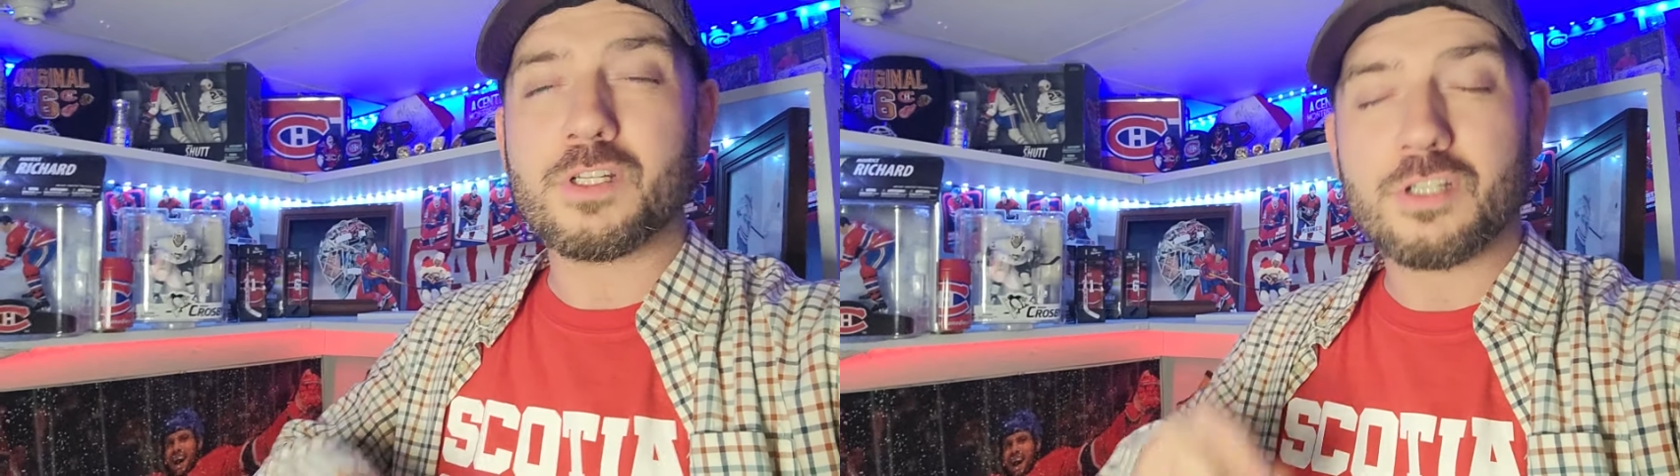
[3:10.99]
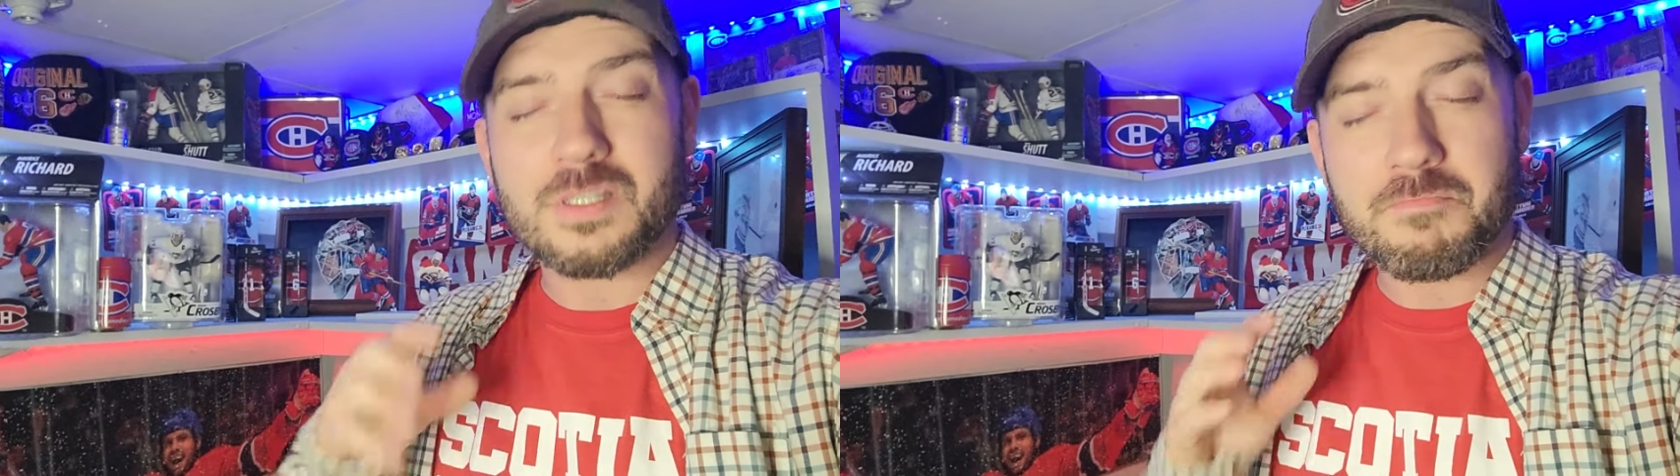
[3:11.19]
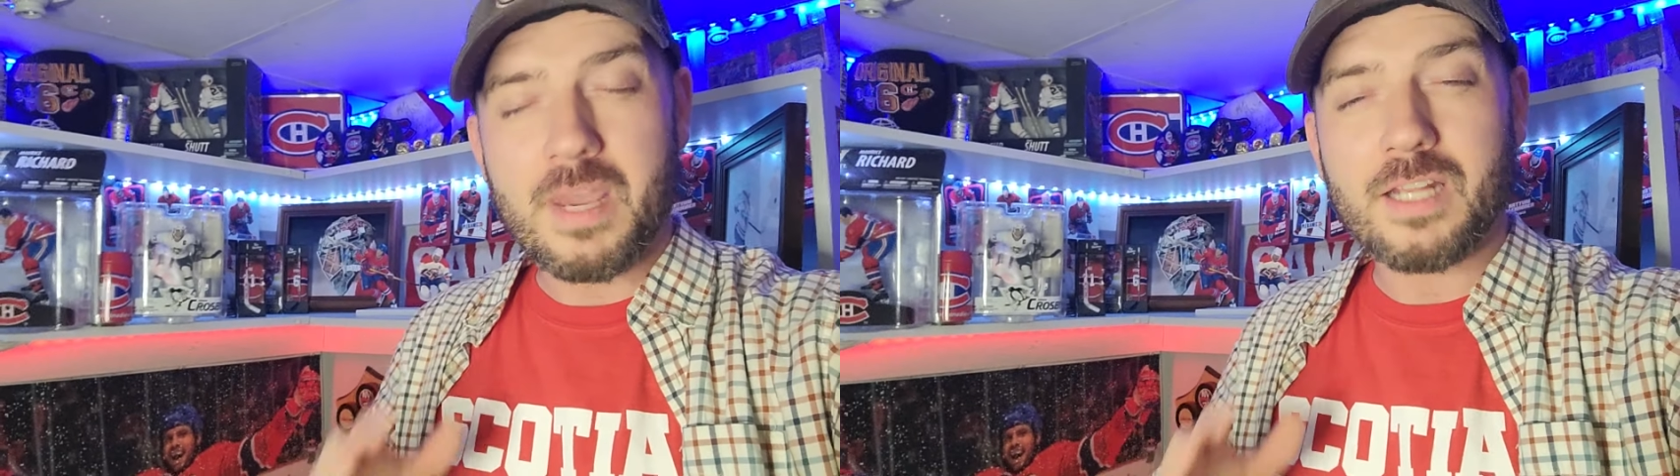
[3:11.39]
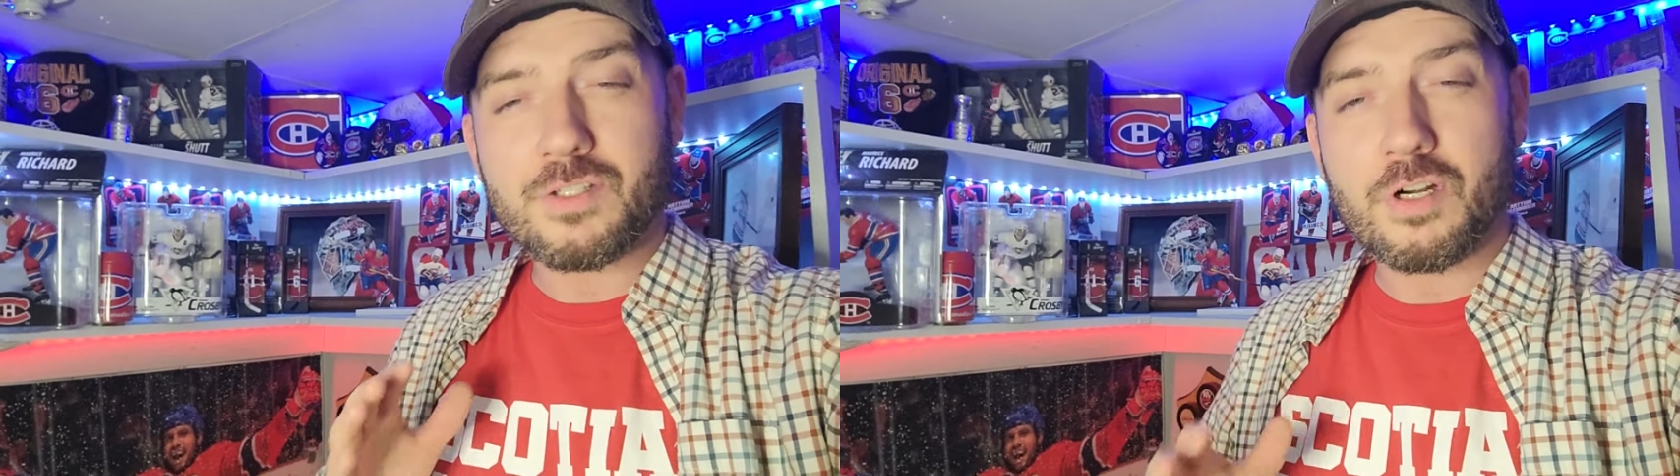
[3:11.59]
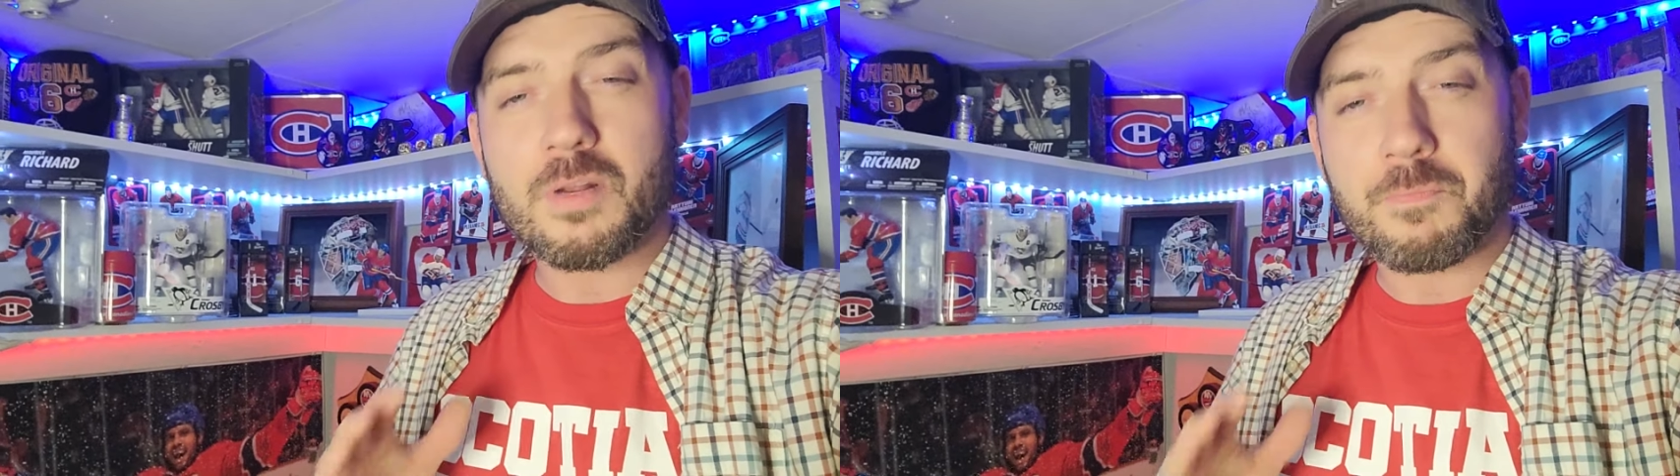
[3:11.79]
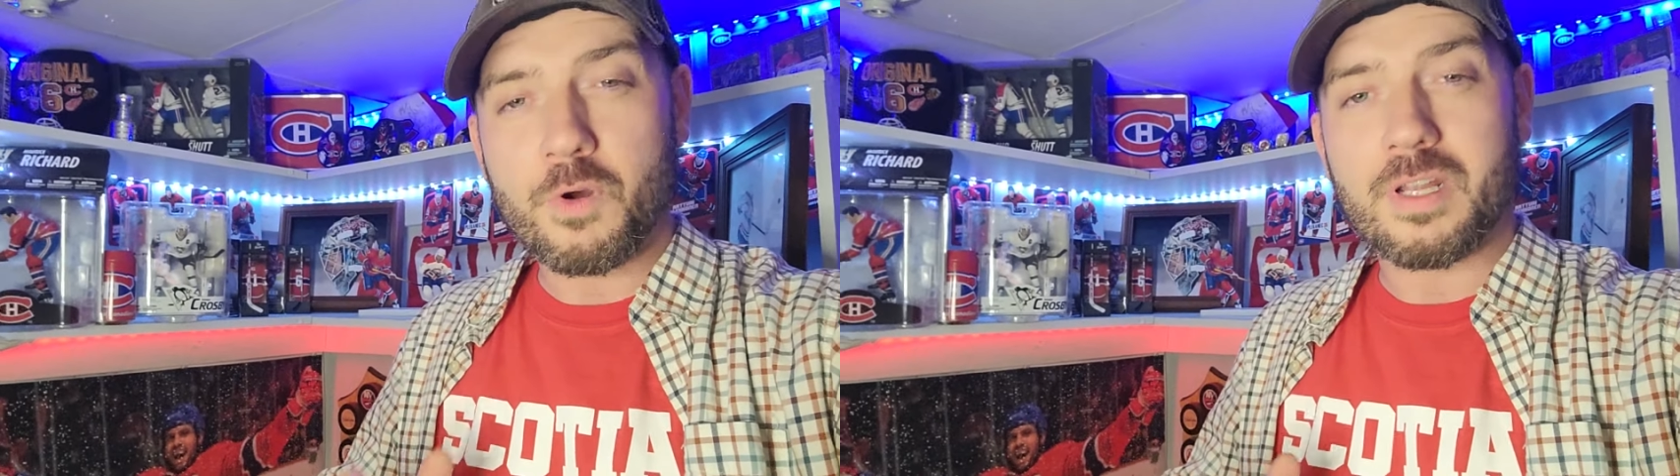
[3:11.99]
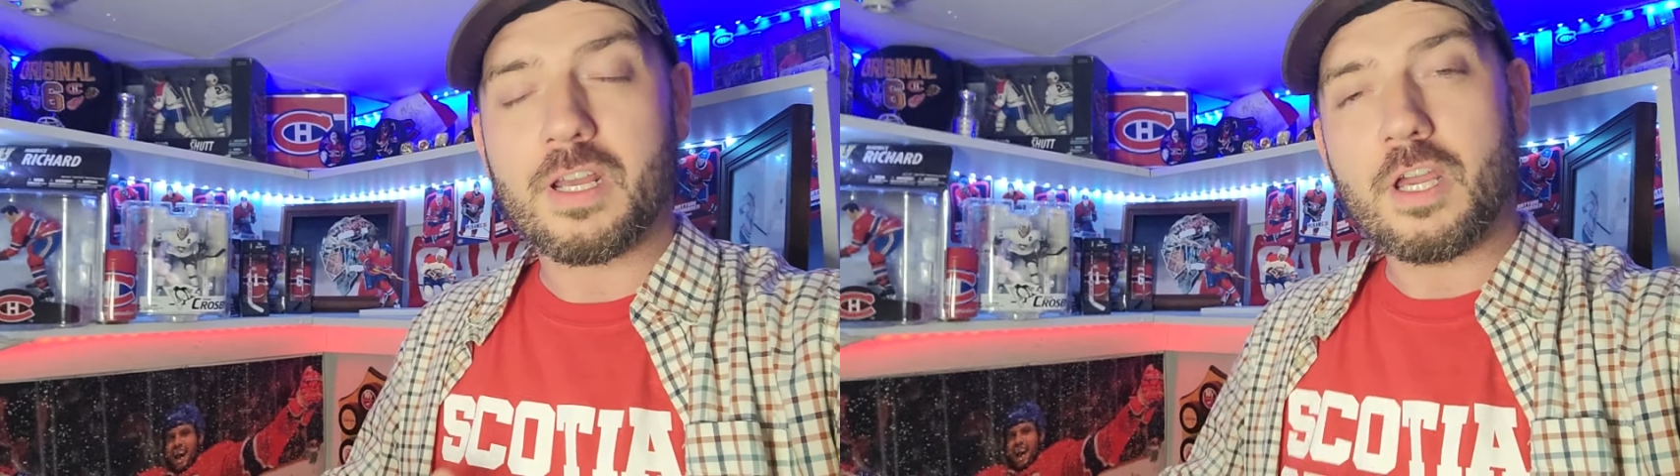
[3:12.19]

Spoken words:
Just make sure to put